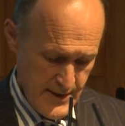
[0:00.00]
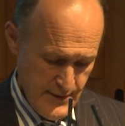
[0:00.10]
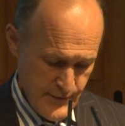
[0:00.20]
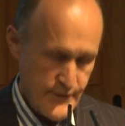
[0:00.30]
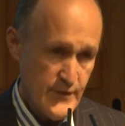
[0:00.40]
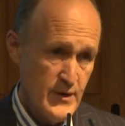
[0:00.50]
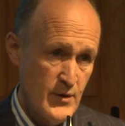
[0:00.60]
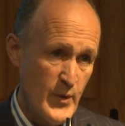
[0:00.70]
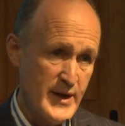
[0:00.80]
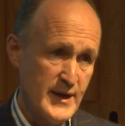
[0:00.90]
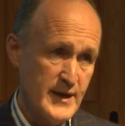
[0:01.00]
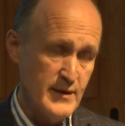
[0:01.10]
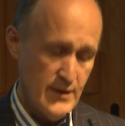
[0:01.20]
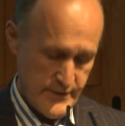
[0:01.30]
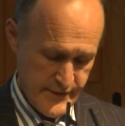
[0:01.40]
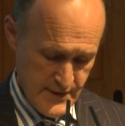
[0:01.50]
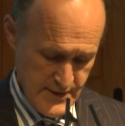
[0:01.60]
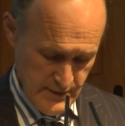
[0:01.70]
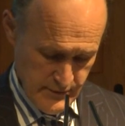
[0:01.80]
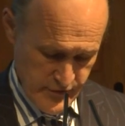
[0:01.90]
if we can get arts and
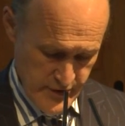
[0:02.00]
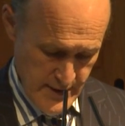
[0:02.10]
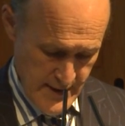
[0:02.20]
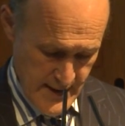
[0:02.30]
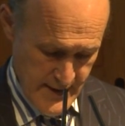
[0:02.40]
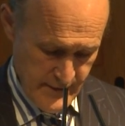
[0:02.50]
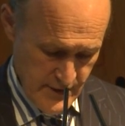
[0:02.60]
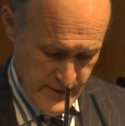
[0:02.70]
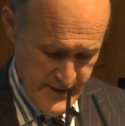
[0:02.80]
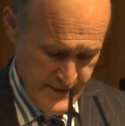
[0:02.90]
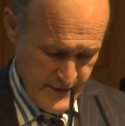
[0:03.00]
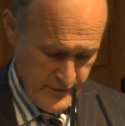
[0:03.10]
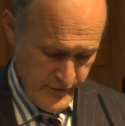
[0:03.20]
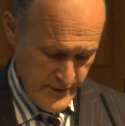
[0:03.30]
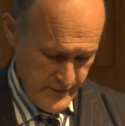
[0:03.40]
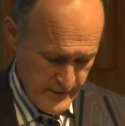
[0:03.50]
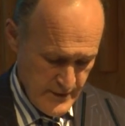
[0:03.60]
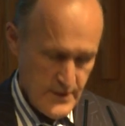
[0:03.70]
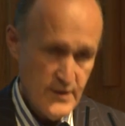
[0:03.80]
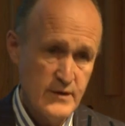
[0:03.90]
culture and the creative industries
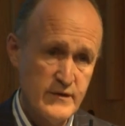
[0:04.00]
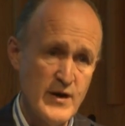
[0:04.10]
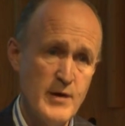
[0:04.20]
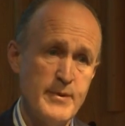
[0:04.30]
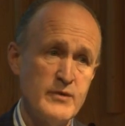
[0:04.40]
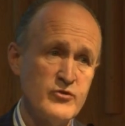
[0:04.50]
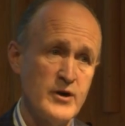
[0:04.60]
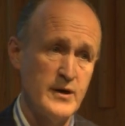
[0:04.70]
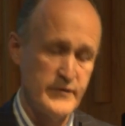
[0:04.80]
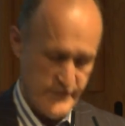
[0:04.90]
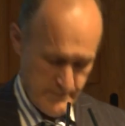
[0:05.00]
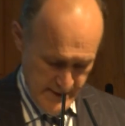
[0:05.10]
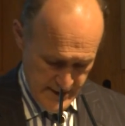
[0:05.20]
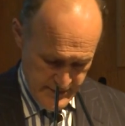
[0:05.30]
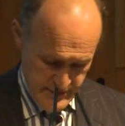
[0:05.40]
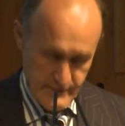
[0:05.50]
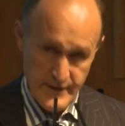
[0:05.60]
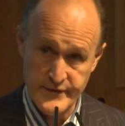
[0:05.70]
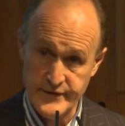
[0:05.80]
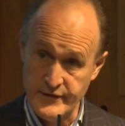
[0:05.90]
turbocharged by our
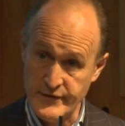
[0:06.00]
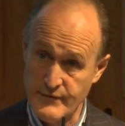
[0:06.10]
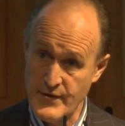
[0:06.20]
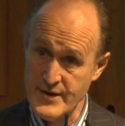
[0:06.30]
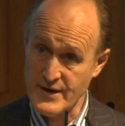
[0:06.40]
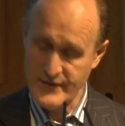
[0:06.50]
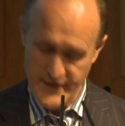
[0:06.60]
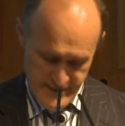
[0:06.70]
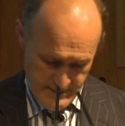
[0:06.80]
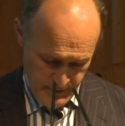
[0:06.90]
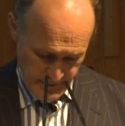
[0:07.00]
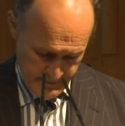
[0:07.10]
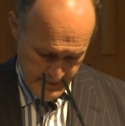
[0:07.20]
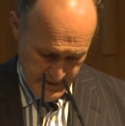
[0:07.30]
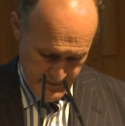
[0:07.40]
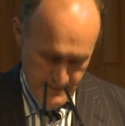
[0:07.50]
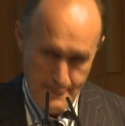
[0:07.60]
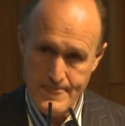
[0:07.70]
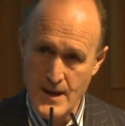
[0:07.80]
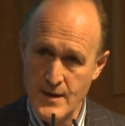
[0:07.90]
universities. It's a very exciting prospect.
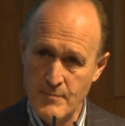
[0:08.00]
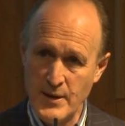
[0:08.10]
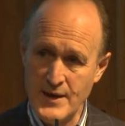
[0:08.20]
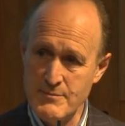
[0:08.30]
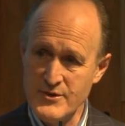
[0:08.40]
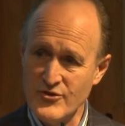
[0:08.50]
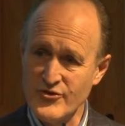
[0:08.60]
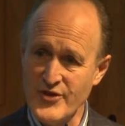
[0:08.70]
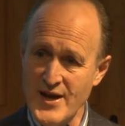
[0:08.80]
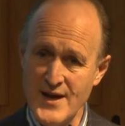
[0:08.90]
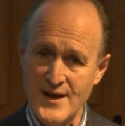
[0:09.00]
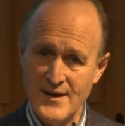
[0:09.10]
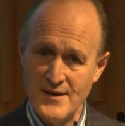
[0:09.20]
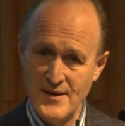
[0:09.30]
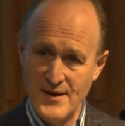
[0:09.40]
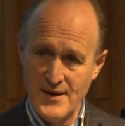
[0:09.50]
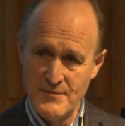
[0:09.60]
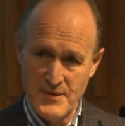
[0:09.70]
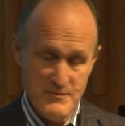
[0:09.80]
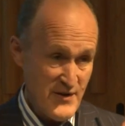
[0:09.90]
But let me just say,
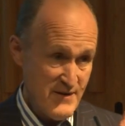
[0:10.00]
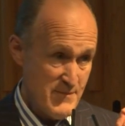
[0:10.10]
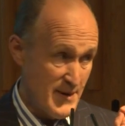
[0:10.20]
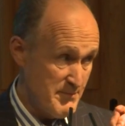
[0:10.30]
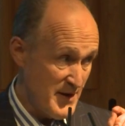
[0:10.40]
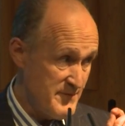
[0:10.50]
and my